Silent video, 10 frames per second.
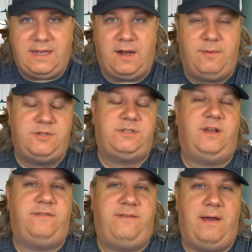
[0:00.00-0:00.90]
out a bunch of
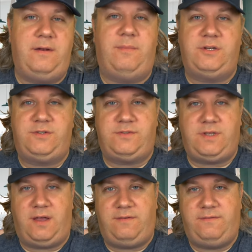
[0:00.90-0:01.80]
stuff, found a bunch of
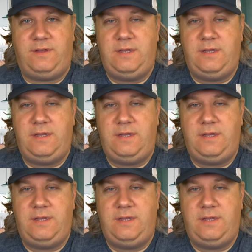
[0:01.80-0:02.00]
stuff,